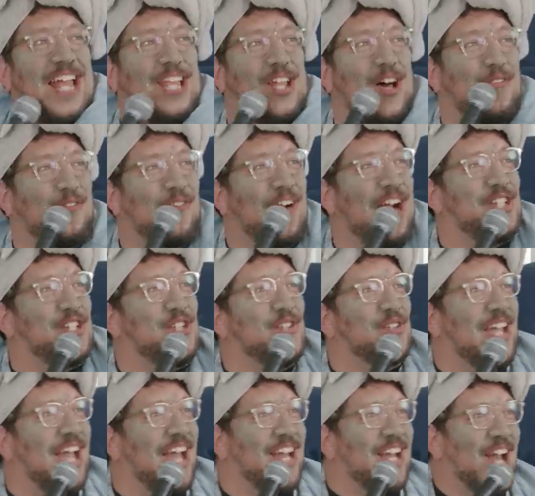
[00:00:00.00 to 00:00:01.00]
HelloFresh you
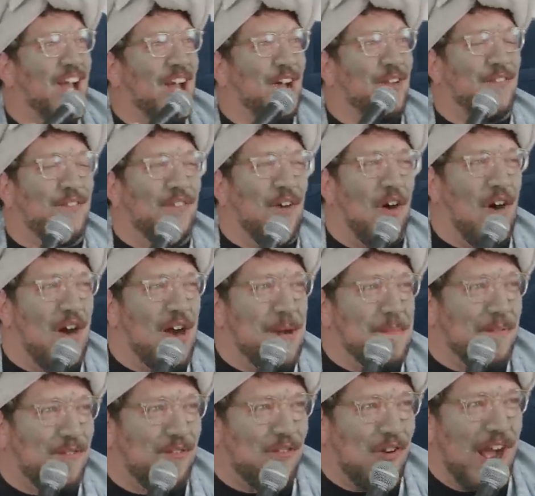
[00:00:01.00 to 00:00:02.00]
get
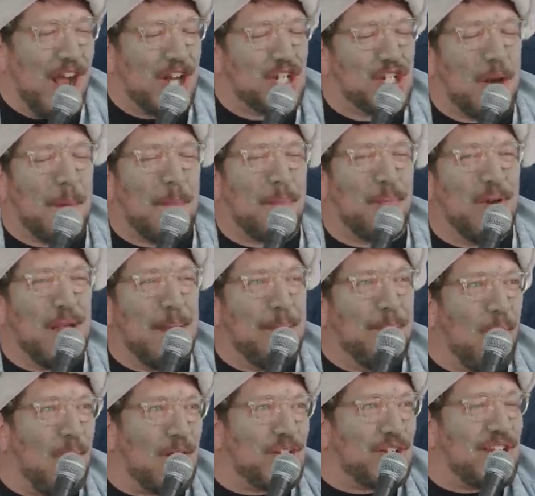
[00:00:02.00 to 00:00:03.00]
farm fresh,
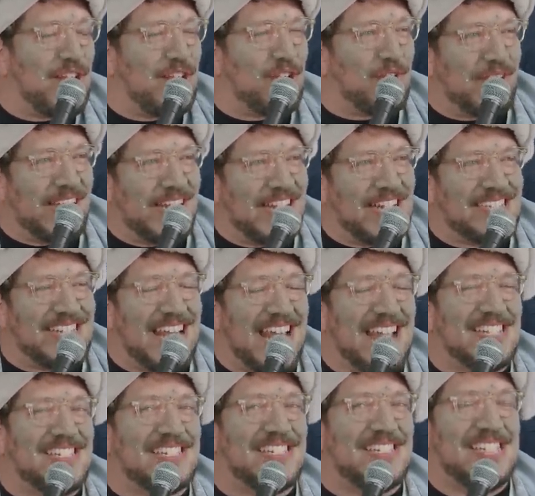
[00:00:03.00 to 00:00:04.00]
pre-portioned ingredients
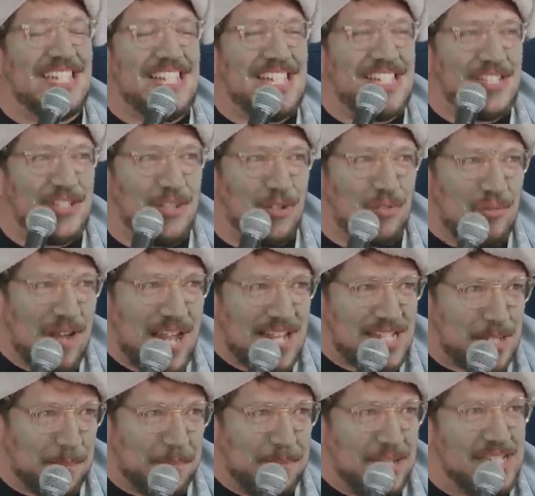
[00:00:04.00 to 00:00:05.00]
and seasonal
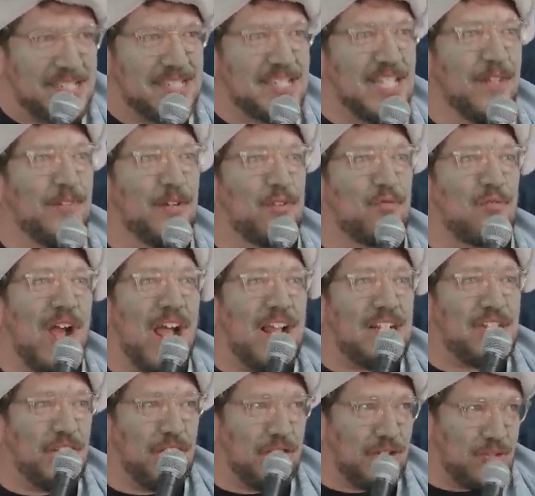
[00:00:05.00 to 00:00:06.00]
recipes delivered
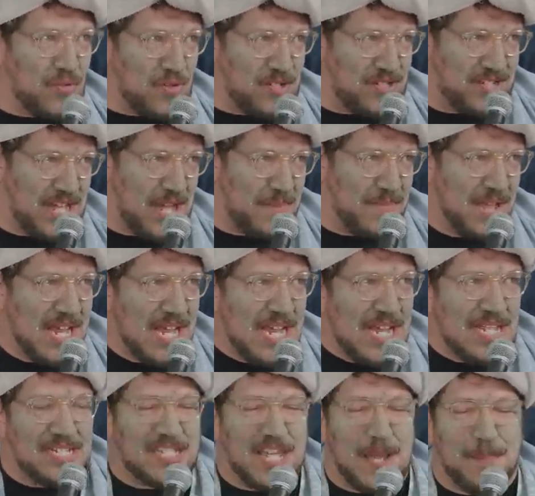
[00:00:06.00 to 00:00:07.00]
right to your doorstep.
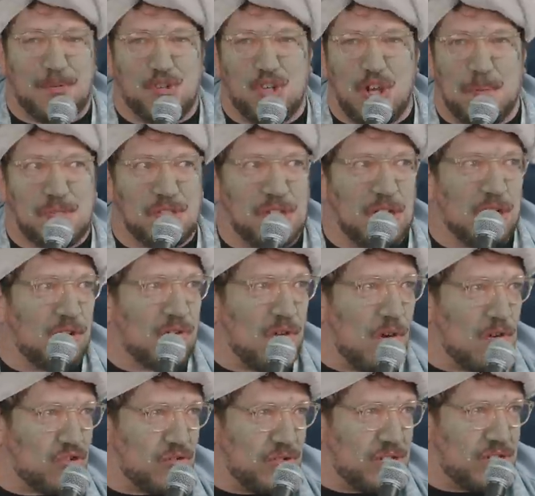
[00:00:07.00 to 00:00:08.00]
Skip trips to the
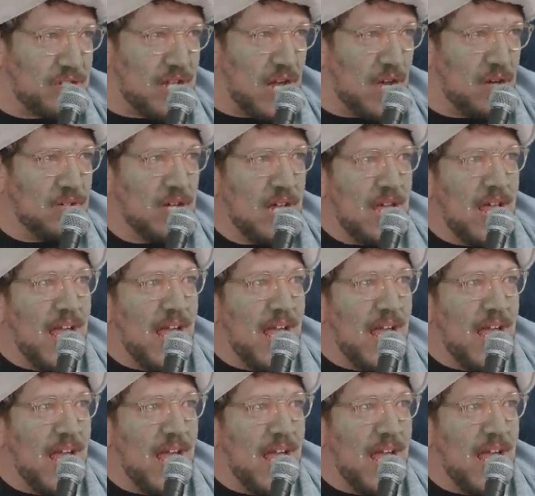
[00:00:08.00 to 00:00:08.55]
grocery store